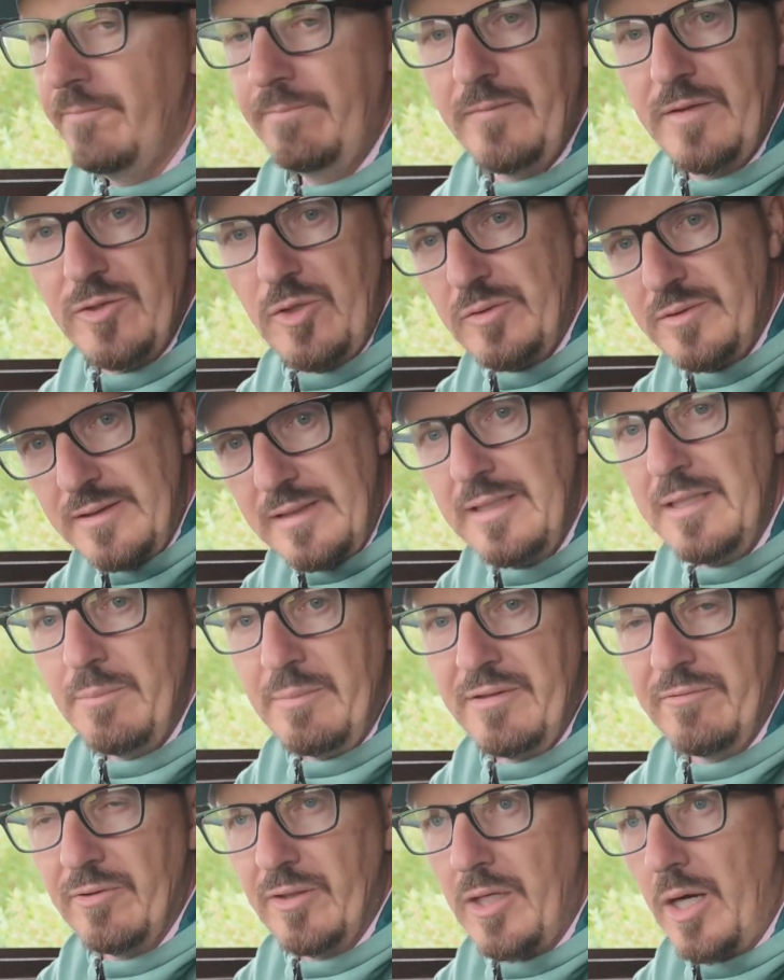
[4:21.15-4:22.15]
So it's a little
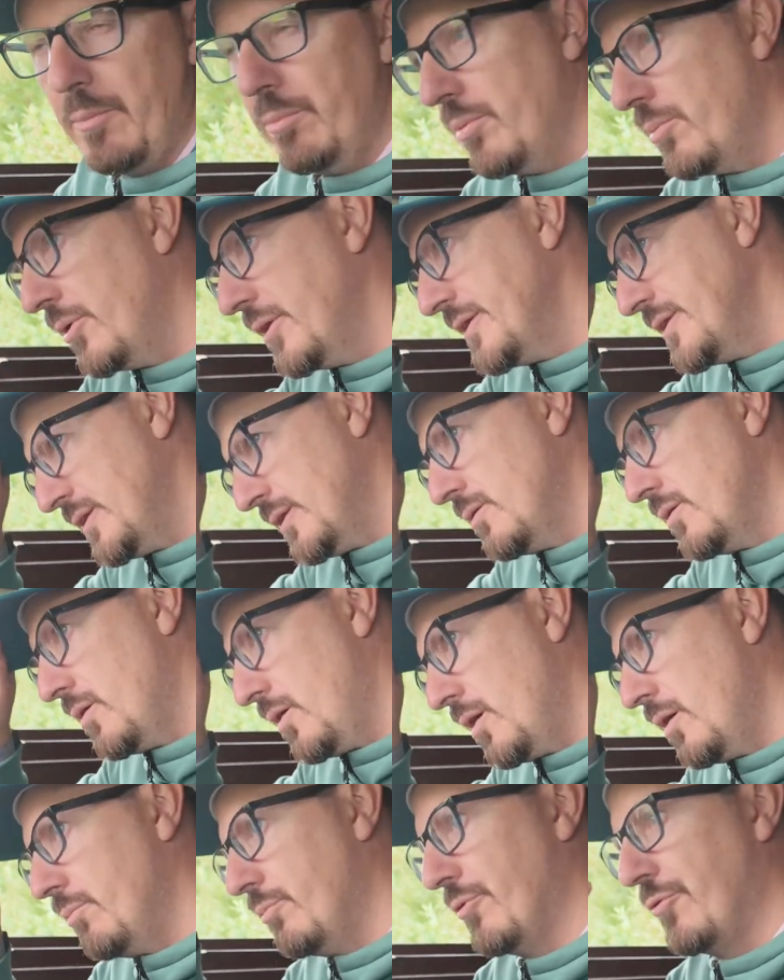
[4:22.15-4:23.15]
bit of a compromise,
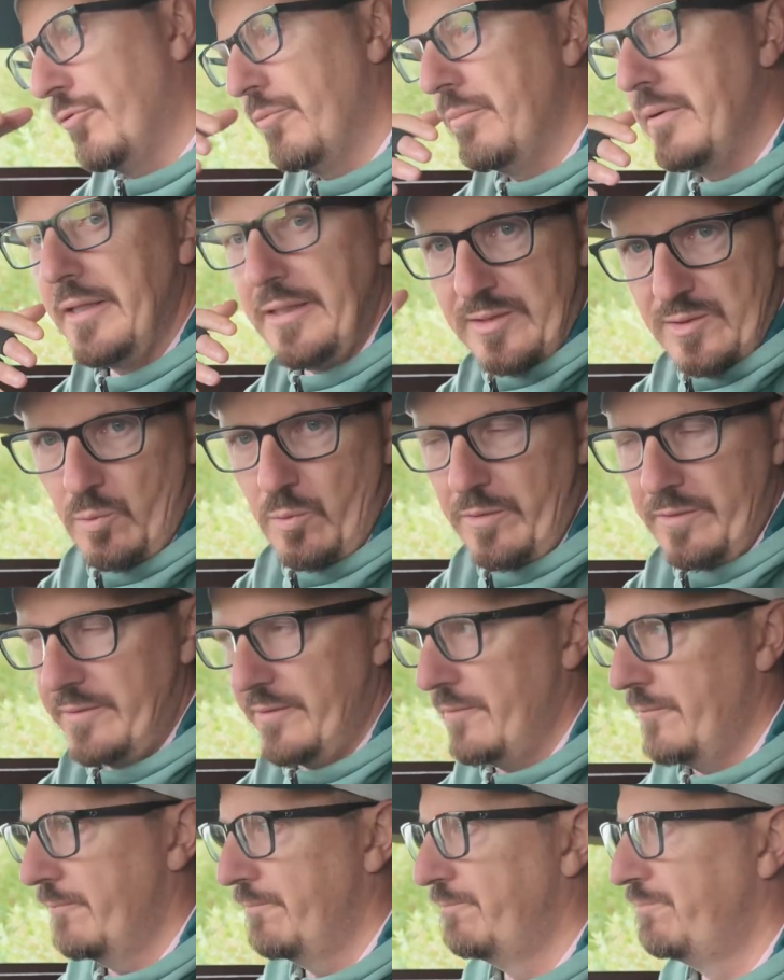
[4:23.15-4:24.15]
but for me it's worth it,